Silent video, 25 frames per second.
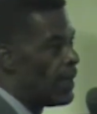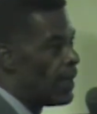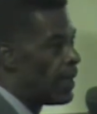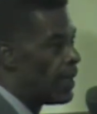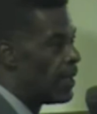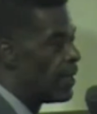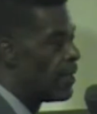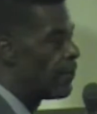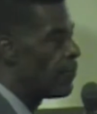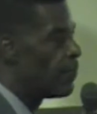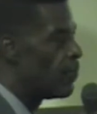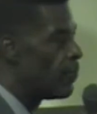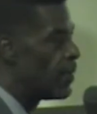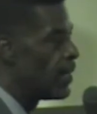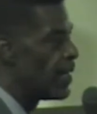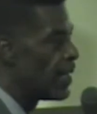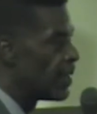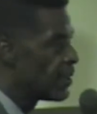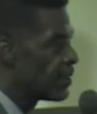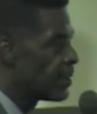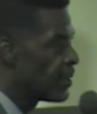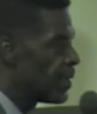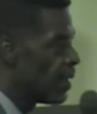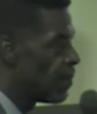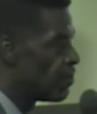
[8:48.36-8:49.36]
if we
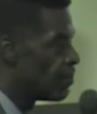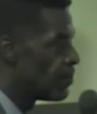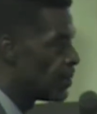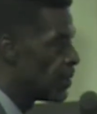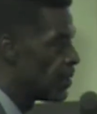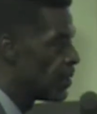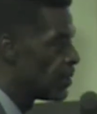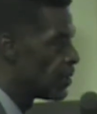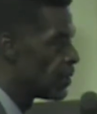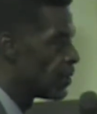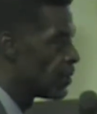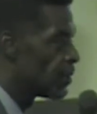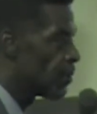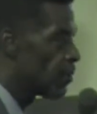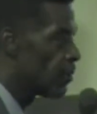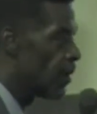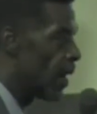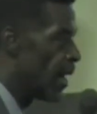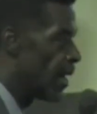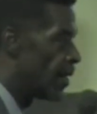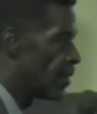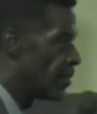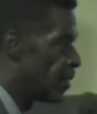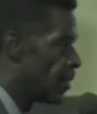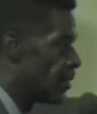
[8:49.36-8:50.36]
accept Jesus
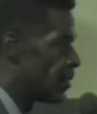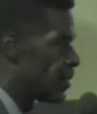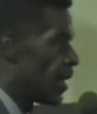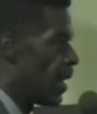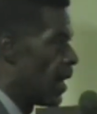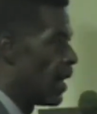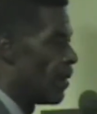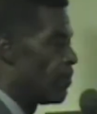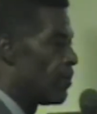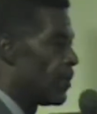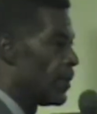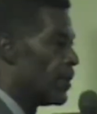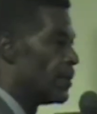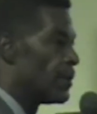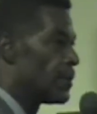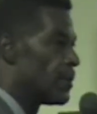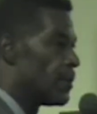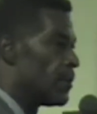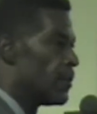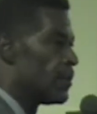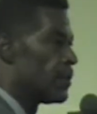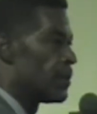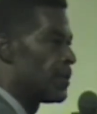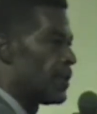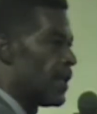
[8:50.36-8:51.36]
Christ as our
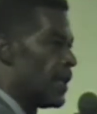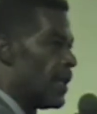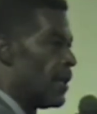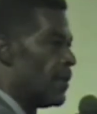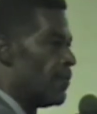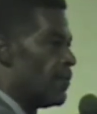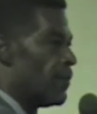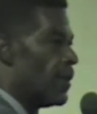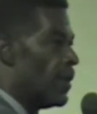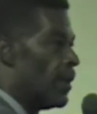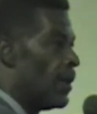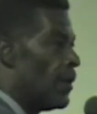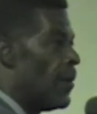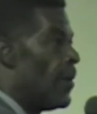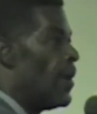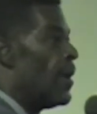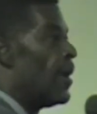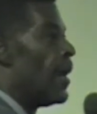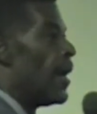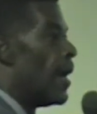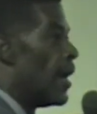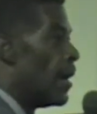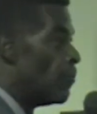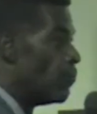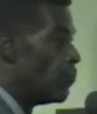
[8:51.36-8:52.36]
personal Savior
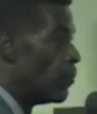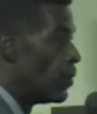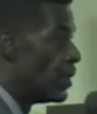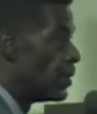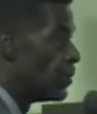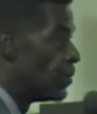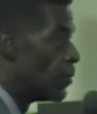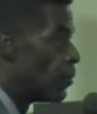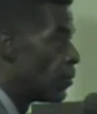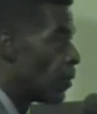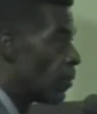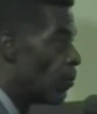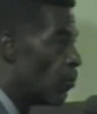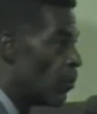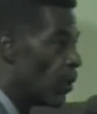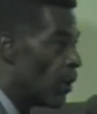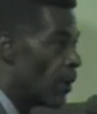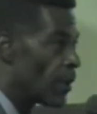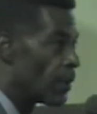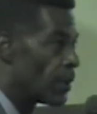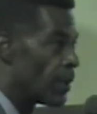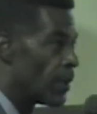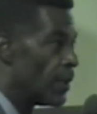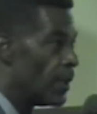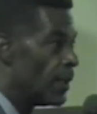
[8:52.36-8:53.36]
and we do the
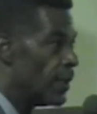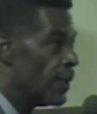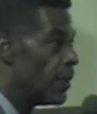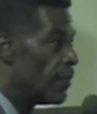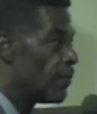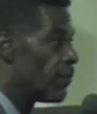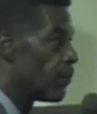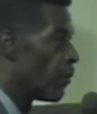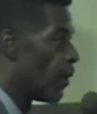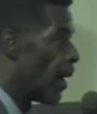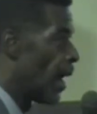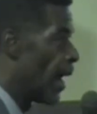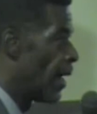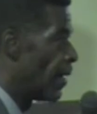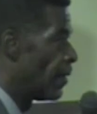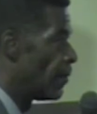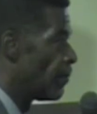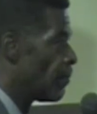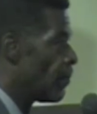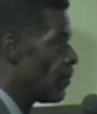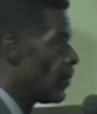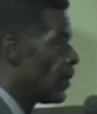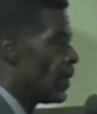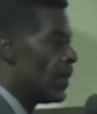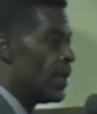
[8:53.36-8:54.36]
work to live right,